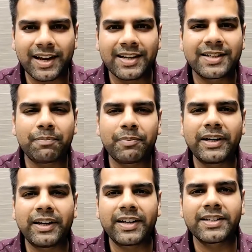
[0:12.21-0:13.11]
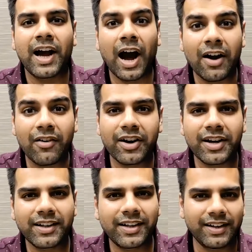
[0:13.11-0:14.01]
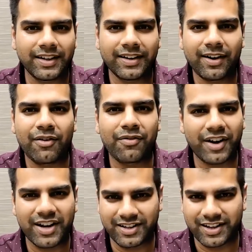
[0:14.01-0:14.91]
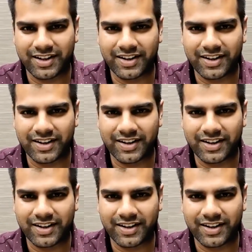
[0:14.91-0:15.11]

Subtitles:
it's completing its 100th year of racing.